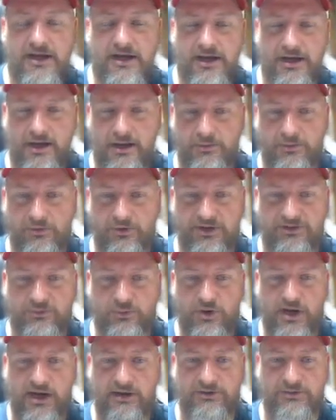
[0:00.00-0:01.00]
The reason
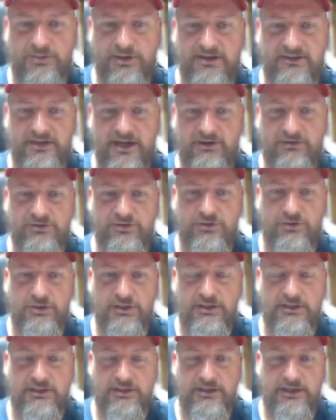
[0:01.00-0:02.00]
why was because I was
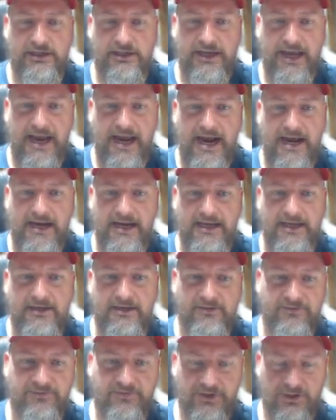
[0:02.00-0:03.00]
doing it and adding in
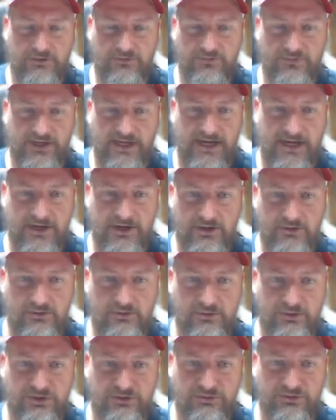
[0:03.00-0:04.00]
the float value,
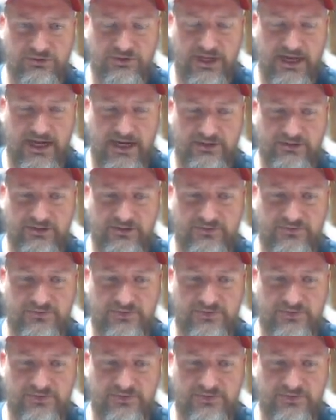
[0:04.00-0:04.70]
which was actually